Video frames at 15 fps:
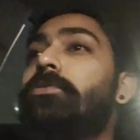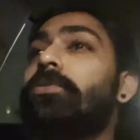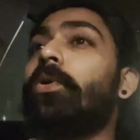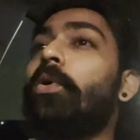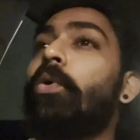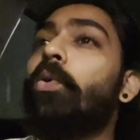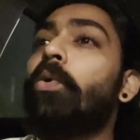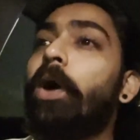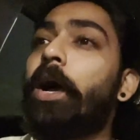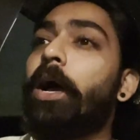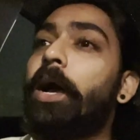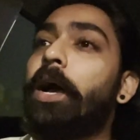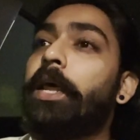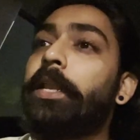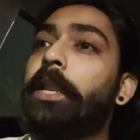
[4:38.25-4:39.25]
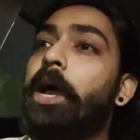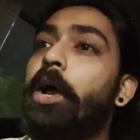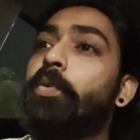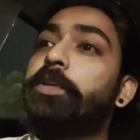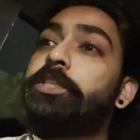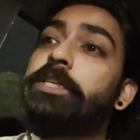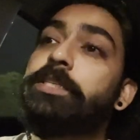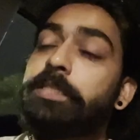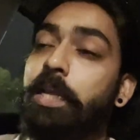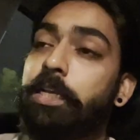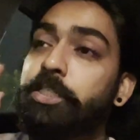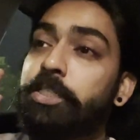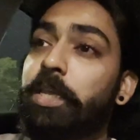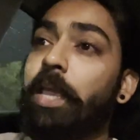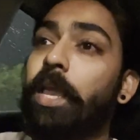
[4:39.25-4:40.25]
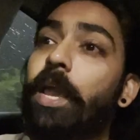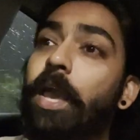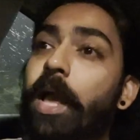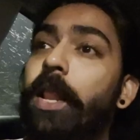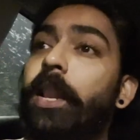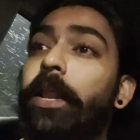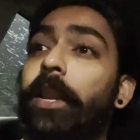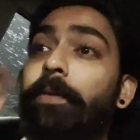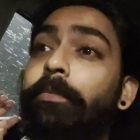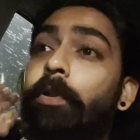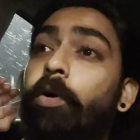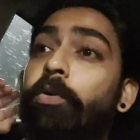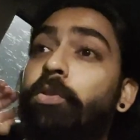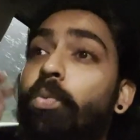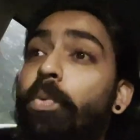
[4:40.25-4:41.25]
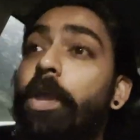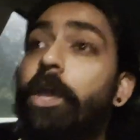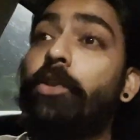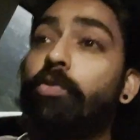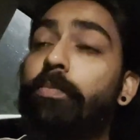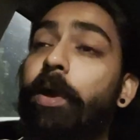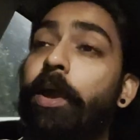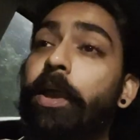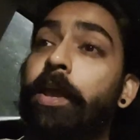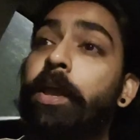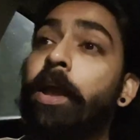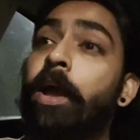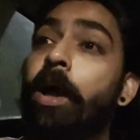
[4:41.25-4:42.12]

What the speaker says: So now we just touched KL and I'm on the way to my